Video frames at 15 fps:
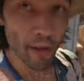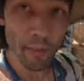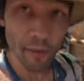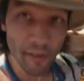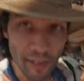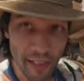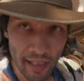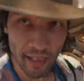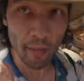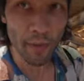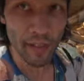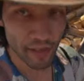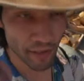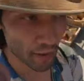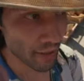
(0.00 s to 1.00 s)
I'm using it on
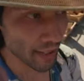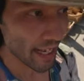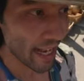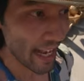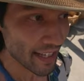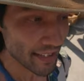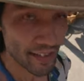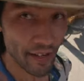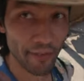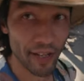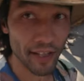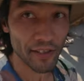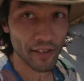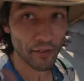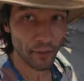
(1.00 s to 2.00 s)
my Sony A seven
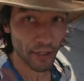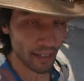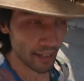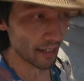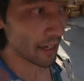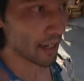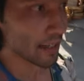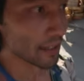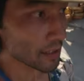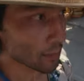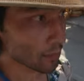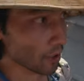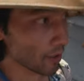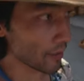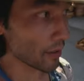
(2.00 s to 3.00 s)
S three. This is
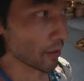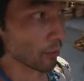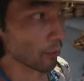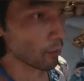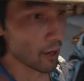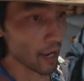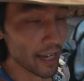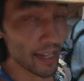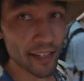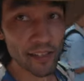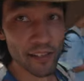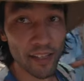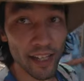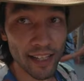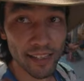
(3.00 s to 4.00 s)
probably the
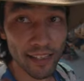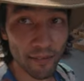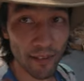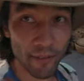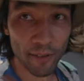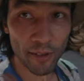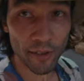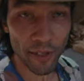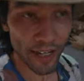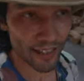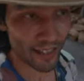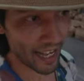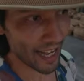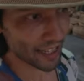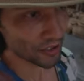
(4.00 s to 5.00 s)
widest lens I've ever tried
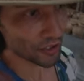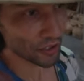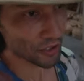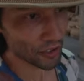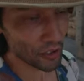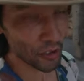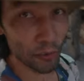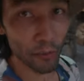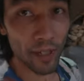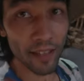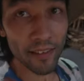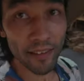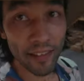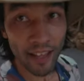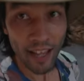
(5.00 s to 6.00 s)
to actually shoot
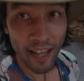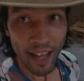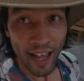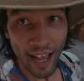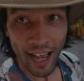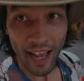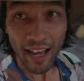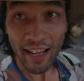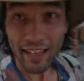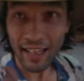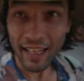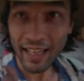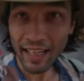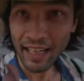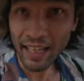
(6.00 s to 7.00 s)
with. And
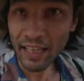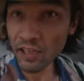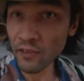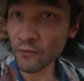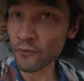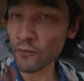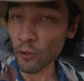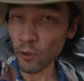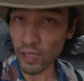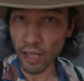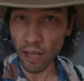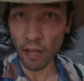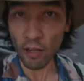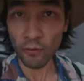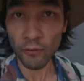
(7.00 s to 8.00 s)
it is fully
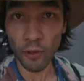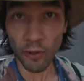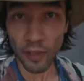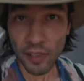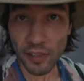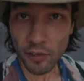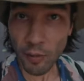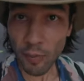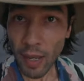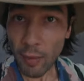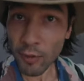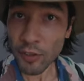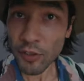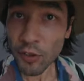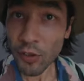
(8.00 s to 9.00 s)
autofocus, so I'm
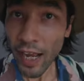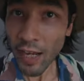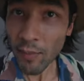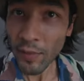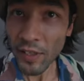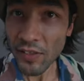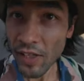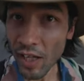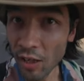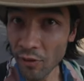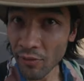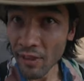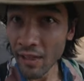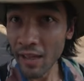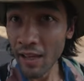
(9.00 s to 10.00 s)
able to track myself
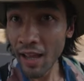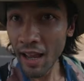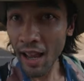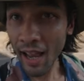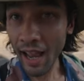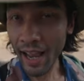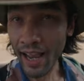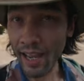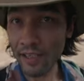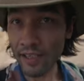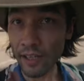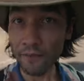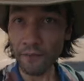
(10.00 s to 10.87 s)
as I